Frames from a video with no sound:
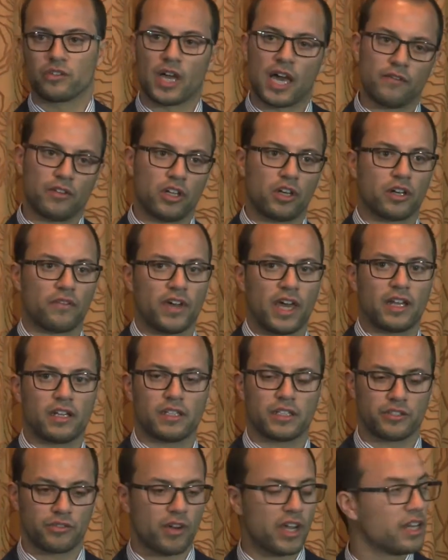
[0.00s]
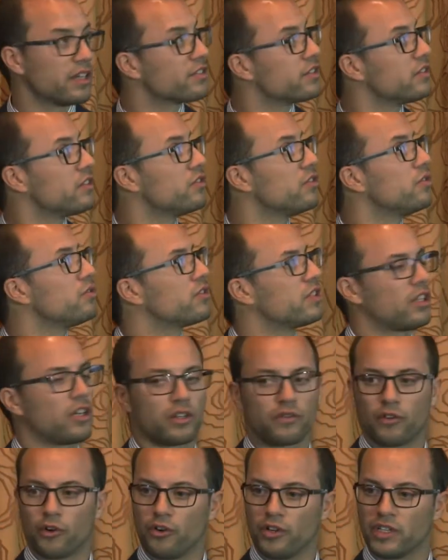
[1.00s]
You have a lot of analyst ratings in the news, a
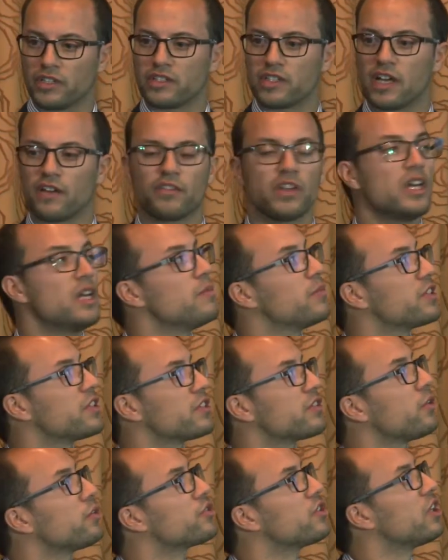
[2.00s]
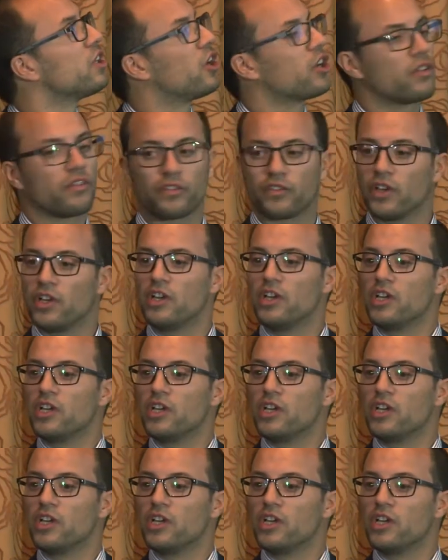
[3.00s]
lot of earnings stuff, but there's also a lot of